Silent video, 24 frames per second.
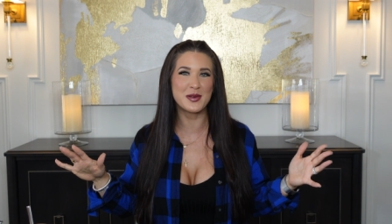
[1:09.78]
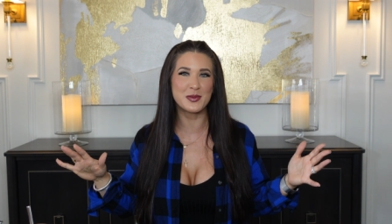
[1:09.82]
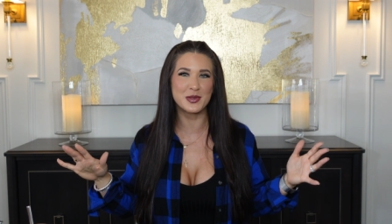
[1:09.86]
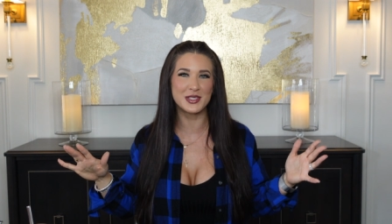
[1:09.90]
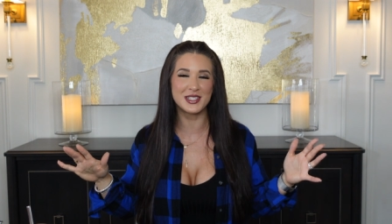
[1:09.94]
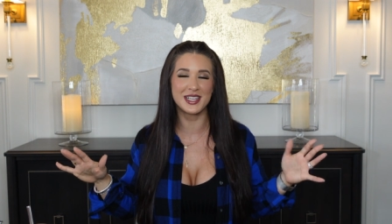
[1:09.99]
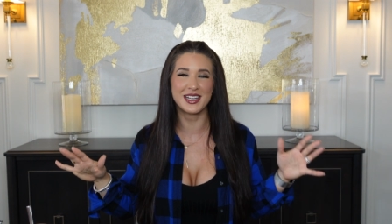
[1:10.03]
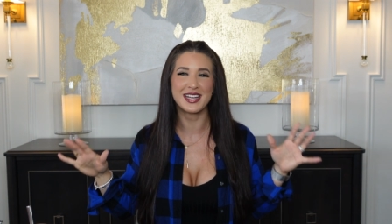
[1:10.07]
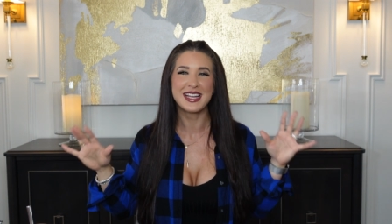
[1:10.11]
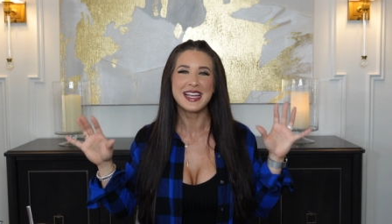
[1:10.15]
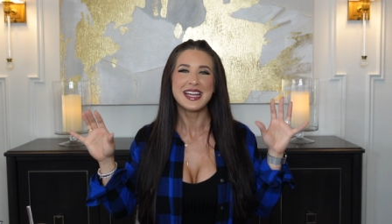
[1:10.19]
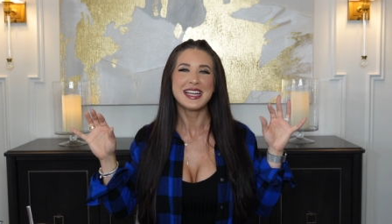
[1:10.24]

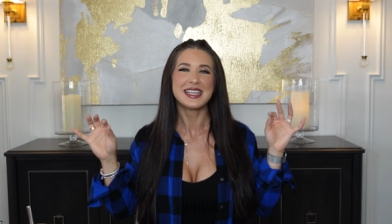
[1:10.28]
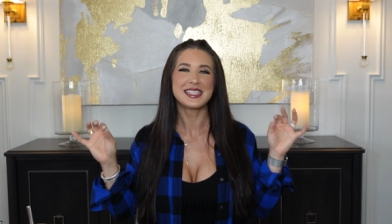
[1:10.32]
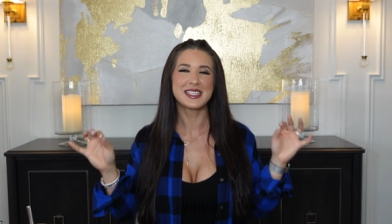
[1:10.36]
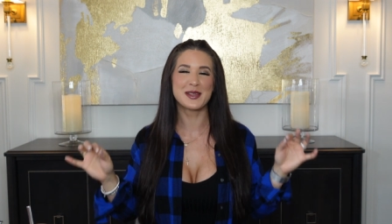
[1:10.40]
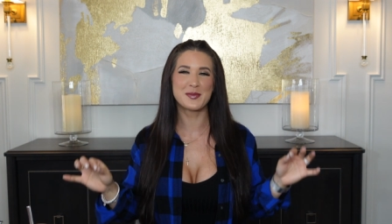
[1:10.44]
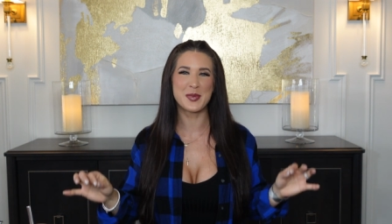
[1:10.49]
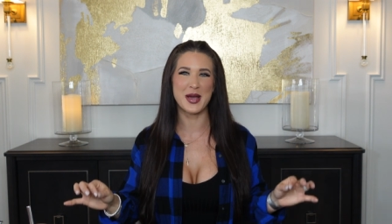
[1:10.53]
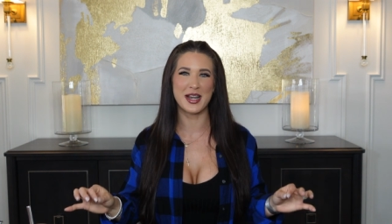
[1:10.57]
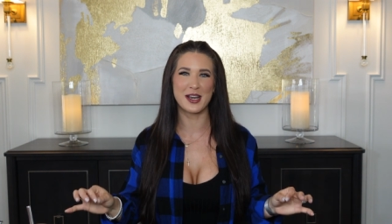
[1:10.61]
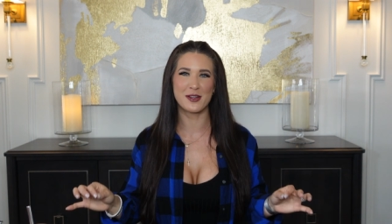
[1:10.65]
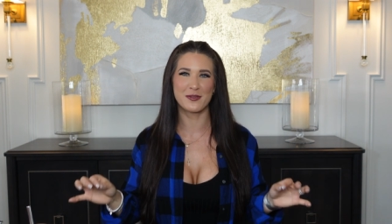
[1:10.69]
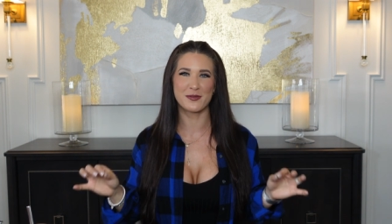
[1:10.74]
able to
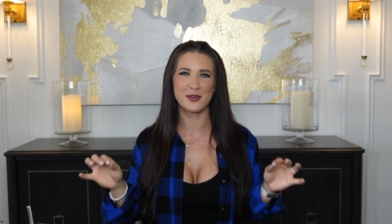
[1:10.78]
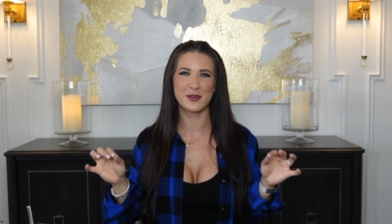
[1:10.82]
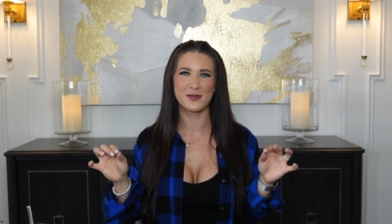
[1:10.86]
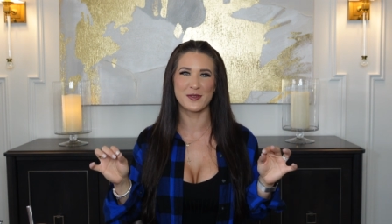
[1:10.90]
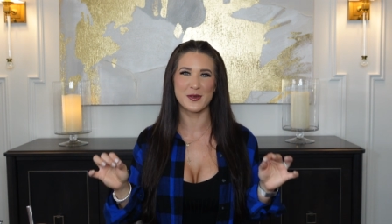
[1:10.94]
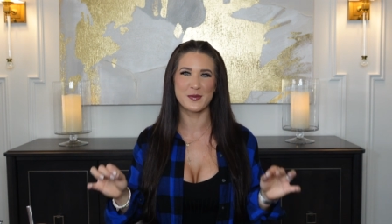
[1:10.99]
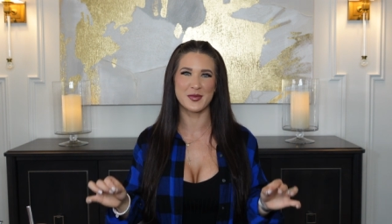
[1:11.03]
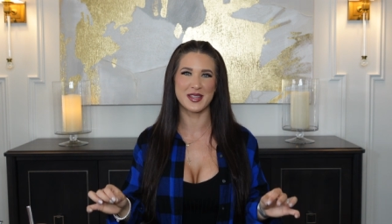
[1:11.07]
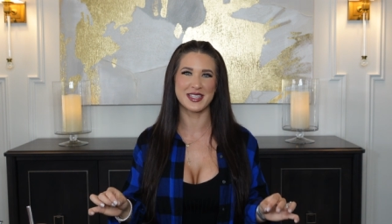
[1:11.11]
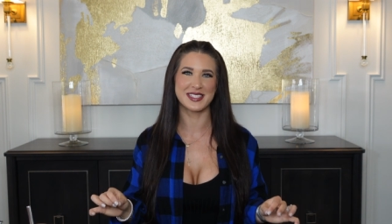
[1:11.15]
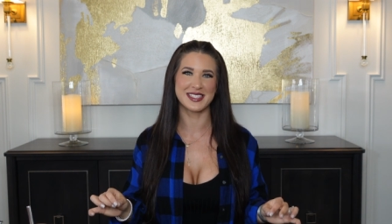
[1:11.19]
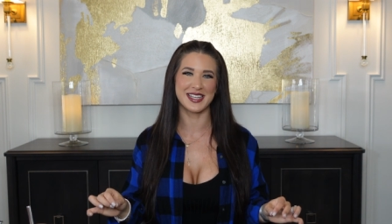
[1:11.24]
benefit
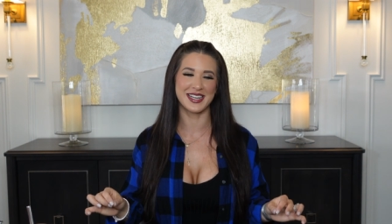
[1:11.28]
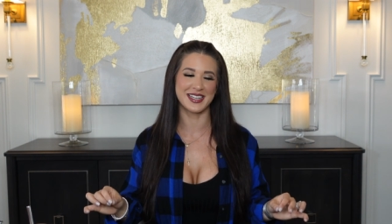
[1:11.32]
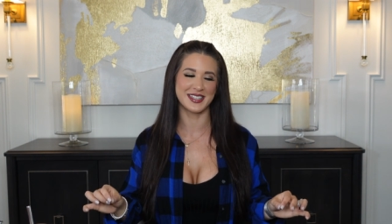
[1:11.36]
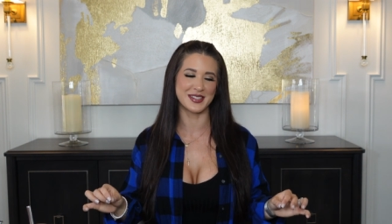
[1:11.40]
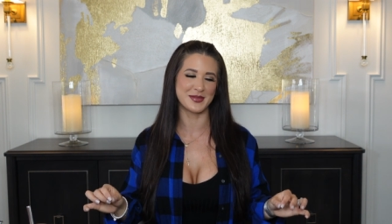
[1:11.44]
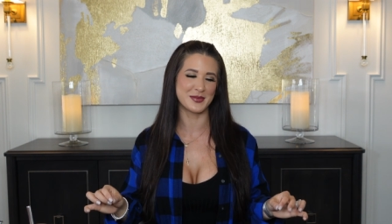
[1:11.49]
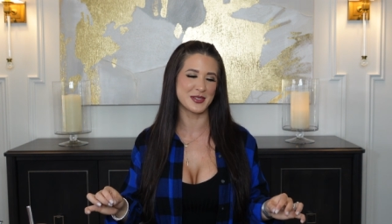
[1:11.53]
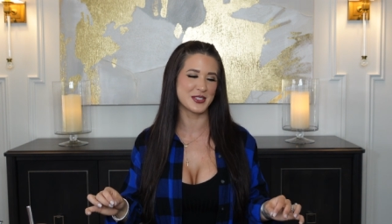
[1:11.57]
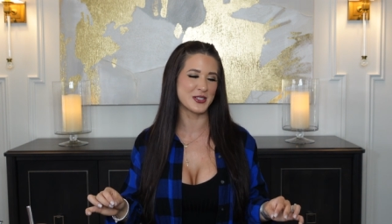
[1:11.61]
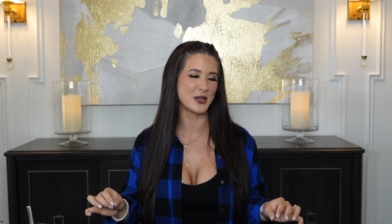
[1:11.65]
from these items.